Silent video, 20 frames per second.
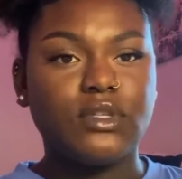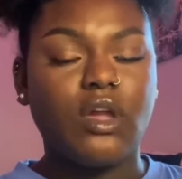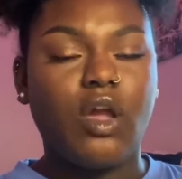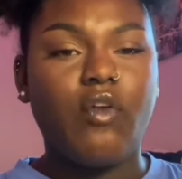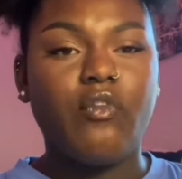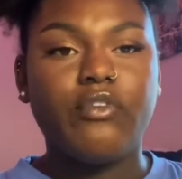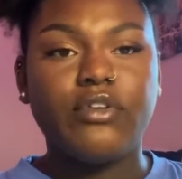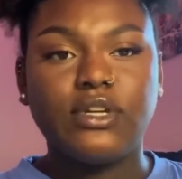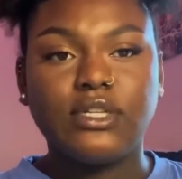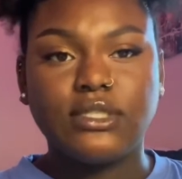
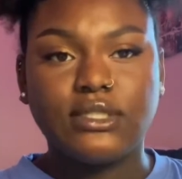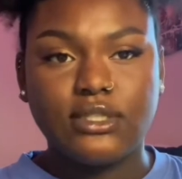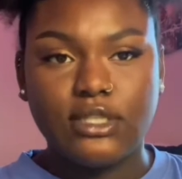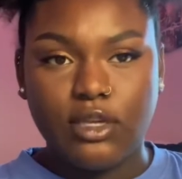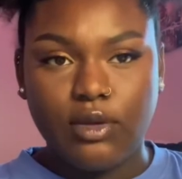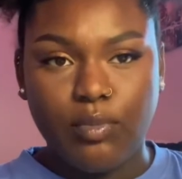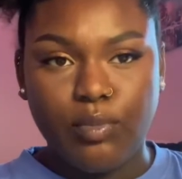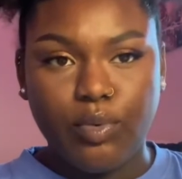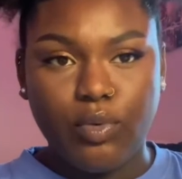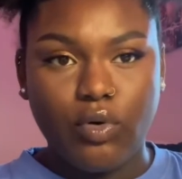For
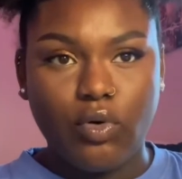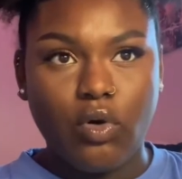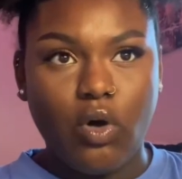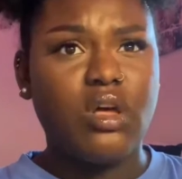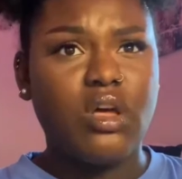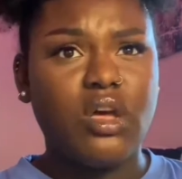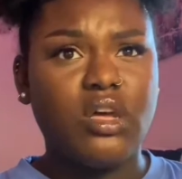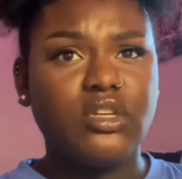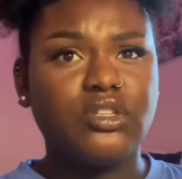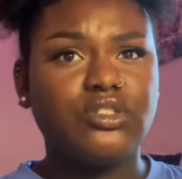example,
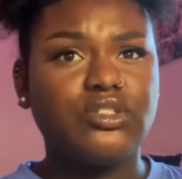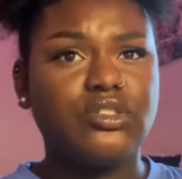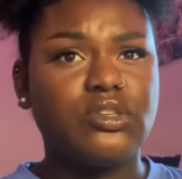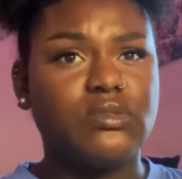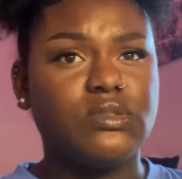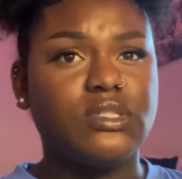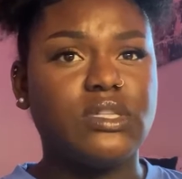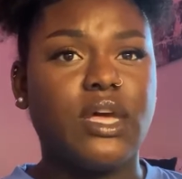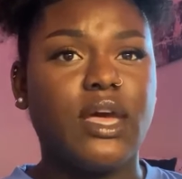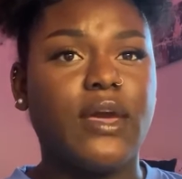
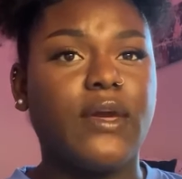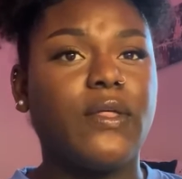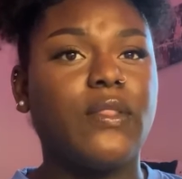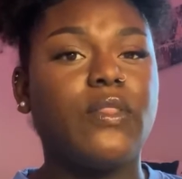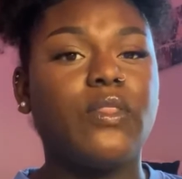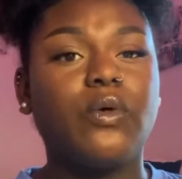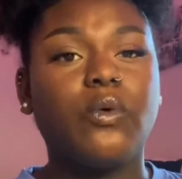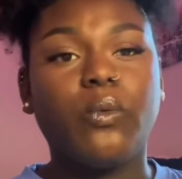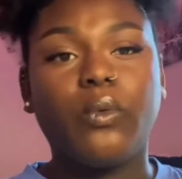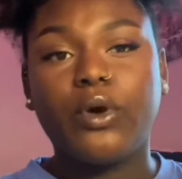shows like
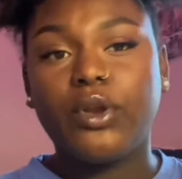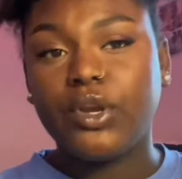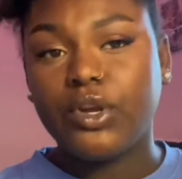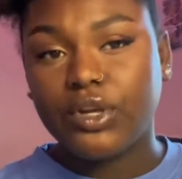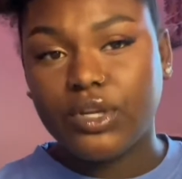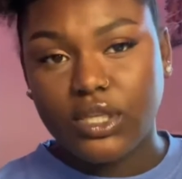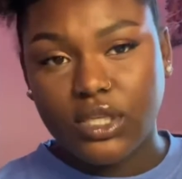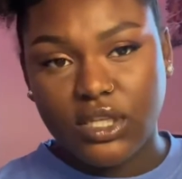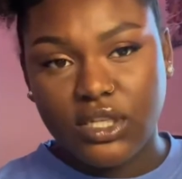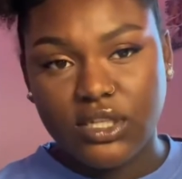The Wonder
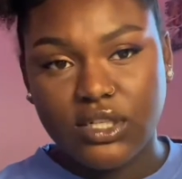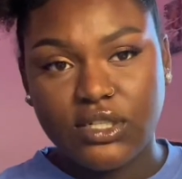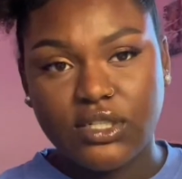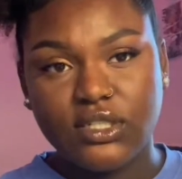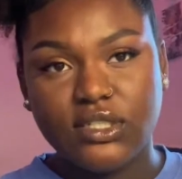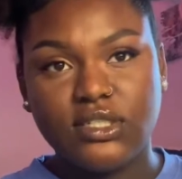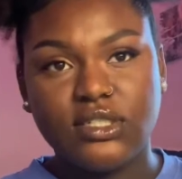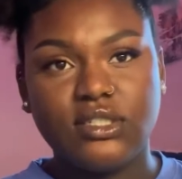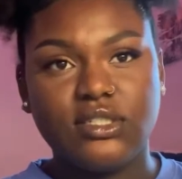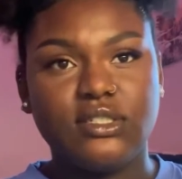
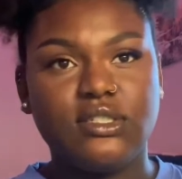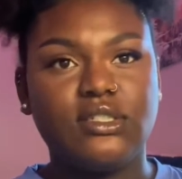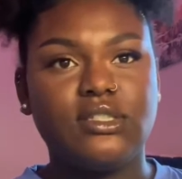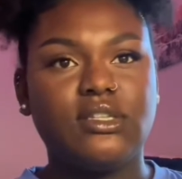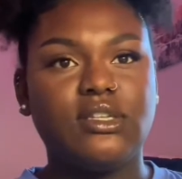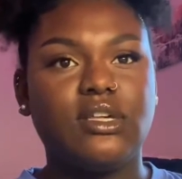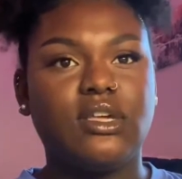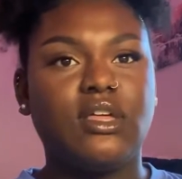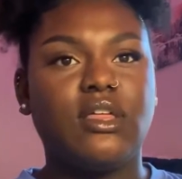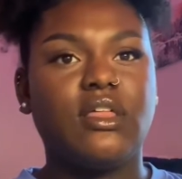Years,
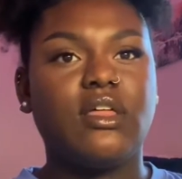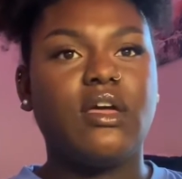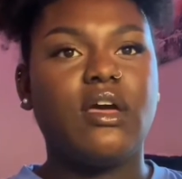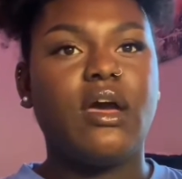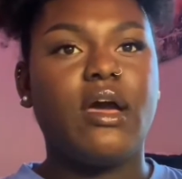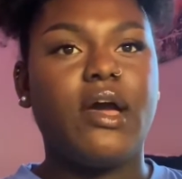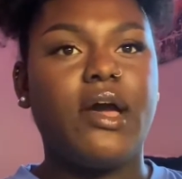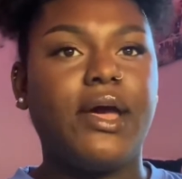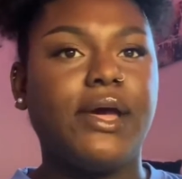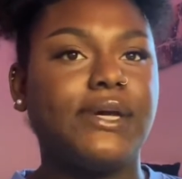
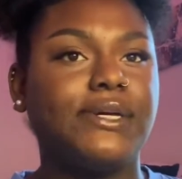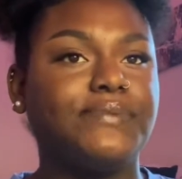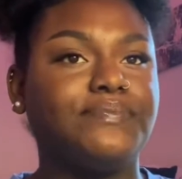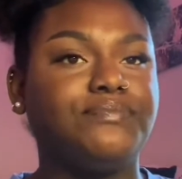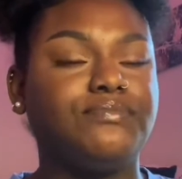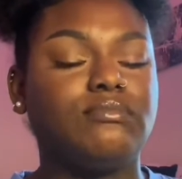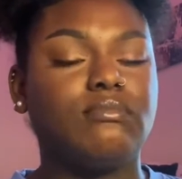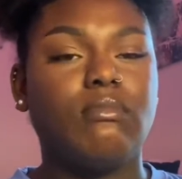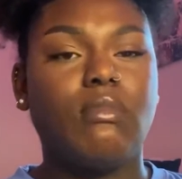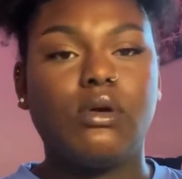
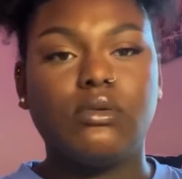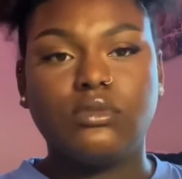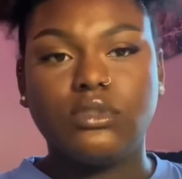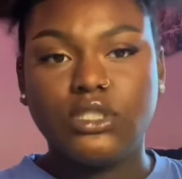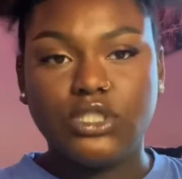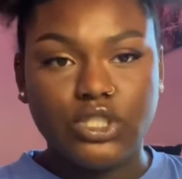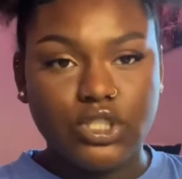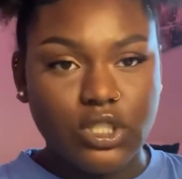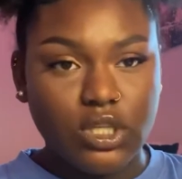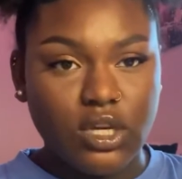
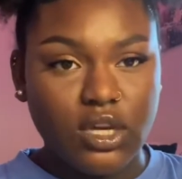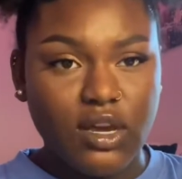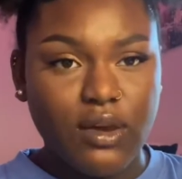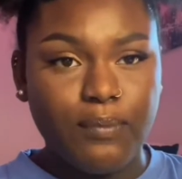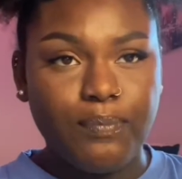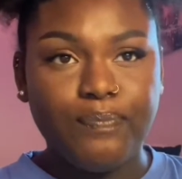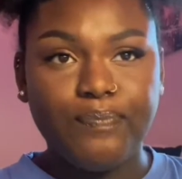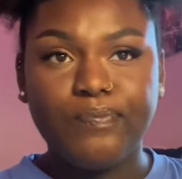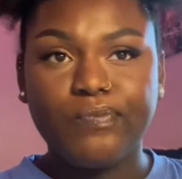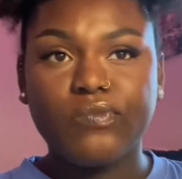Moesha,
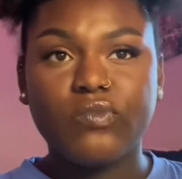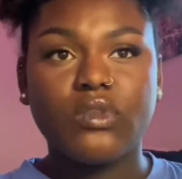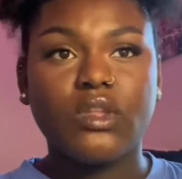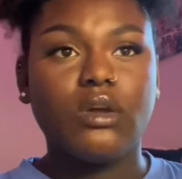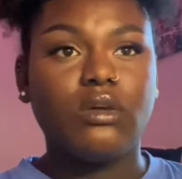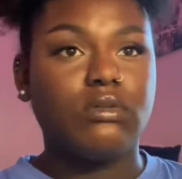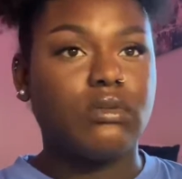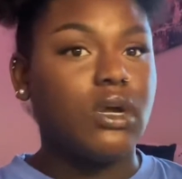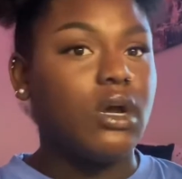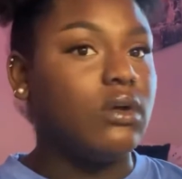
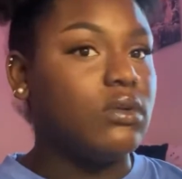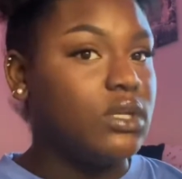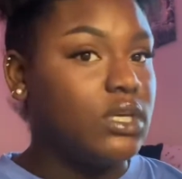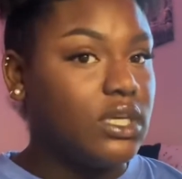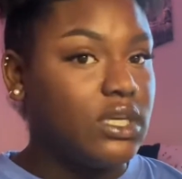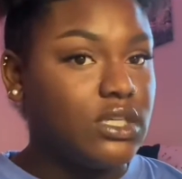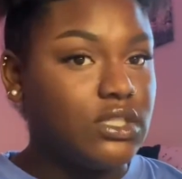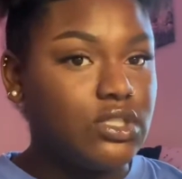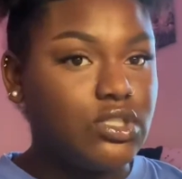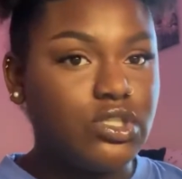
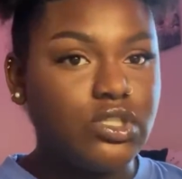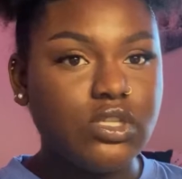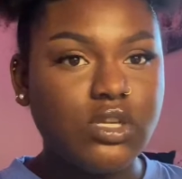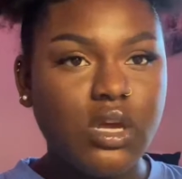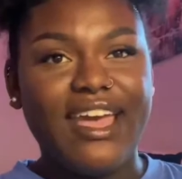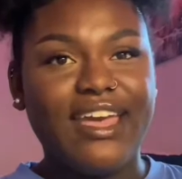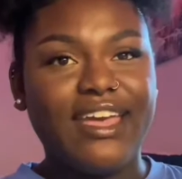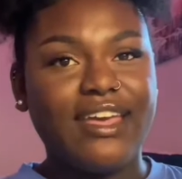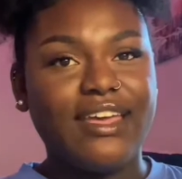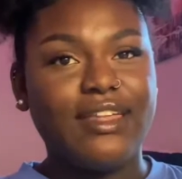Grownish,
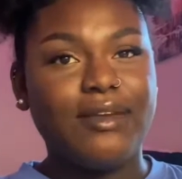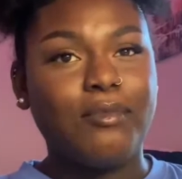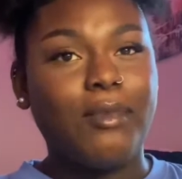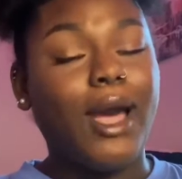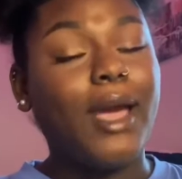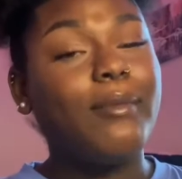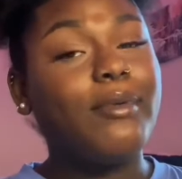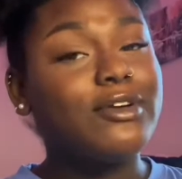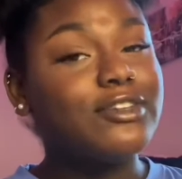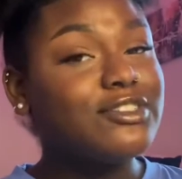and my
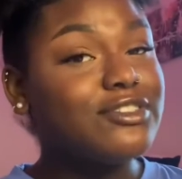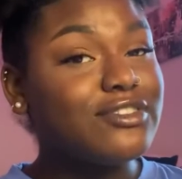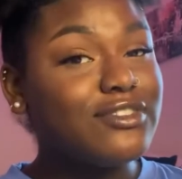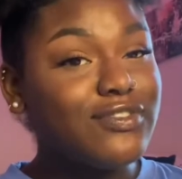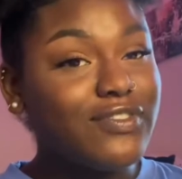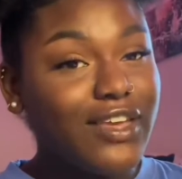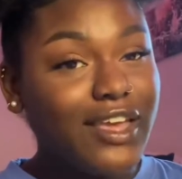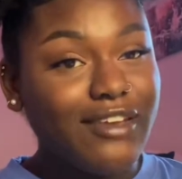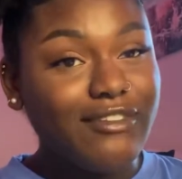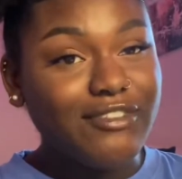personal
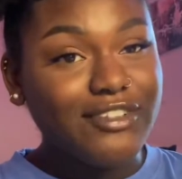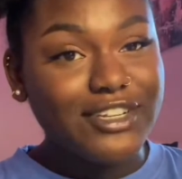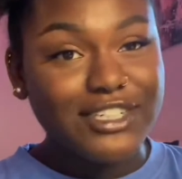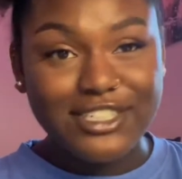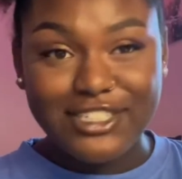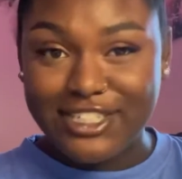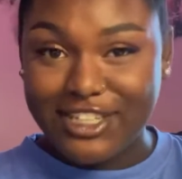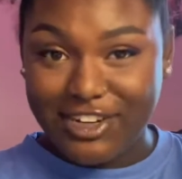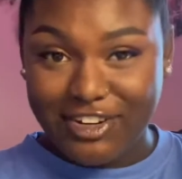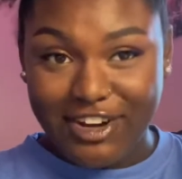
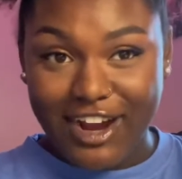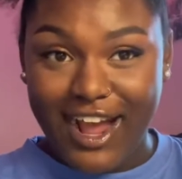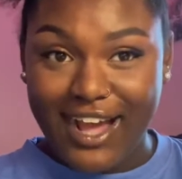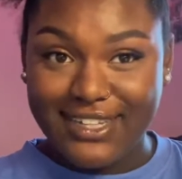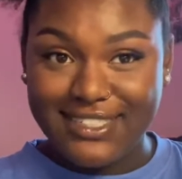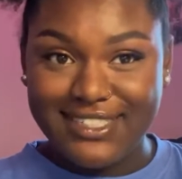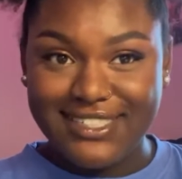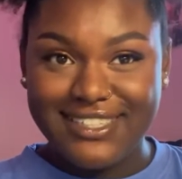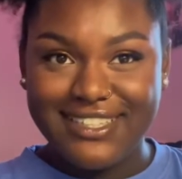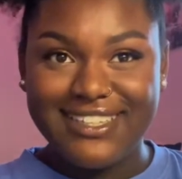favorite,
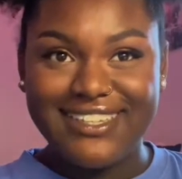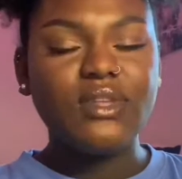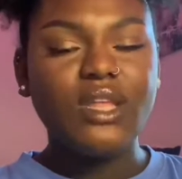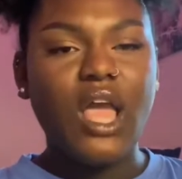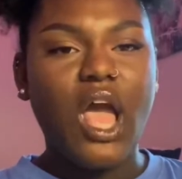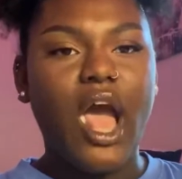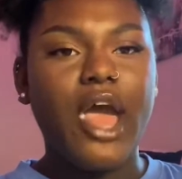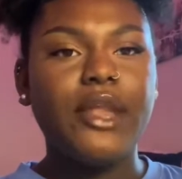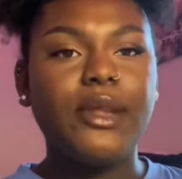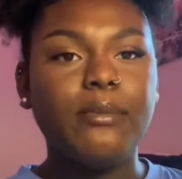Degrassi.
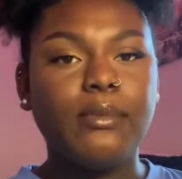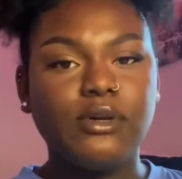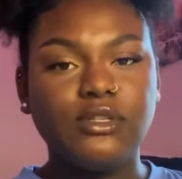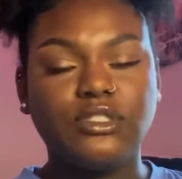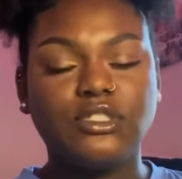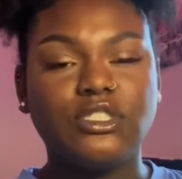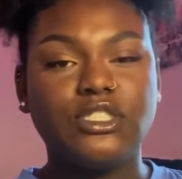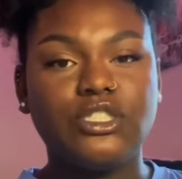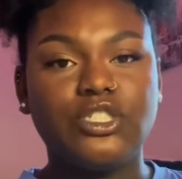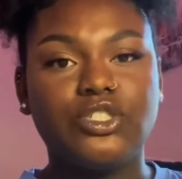I know most
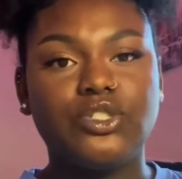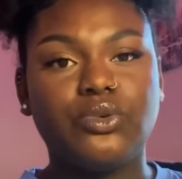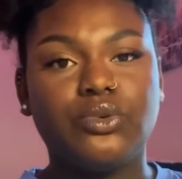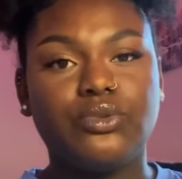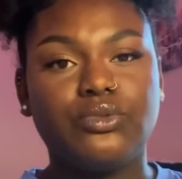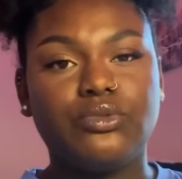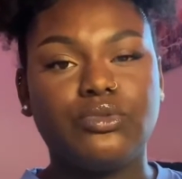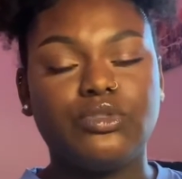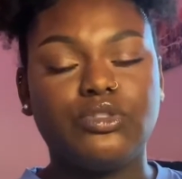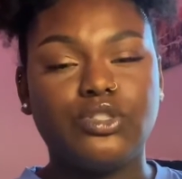of these
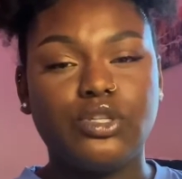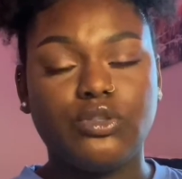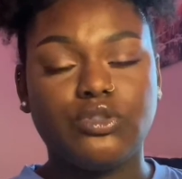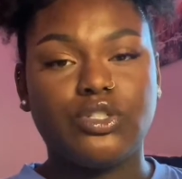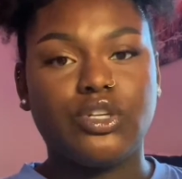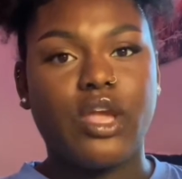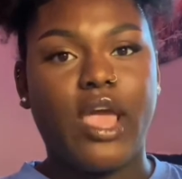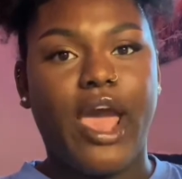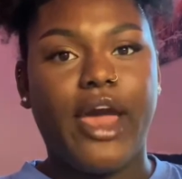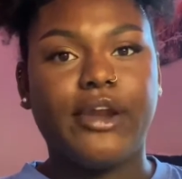shows are
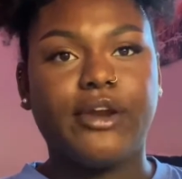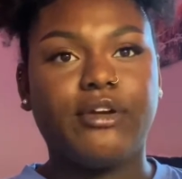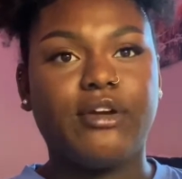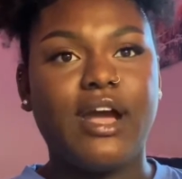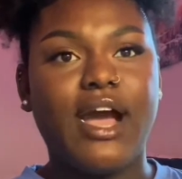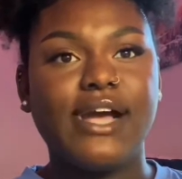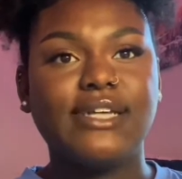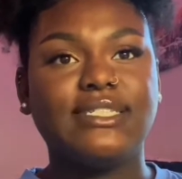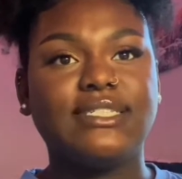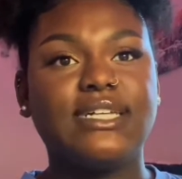
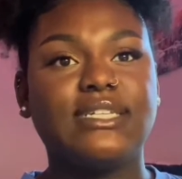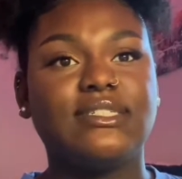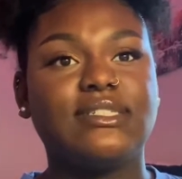categorized as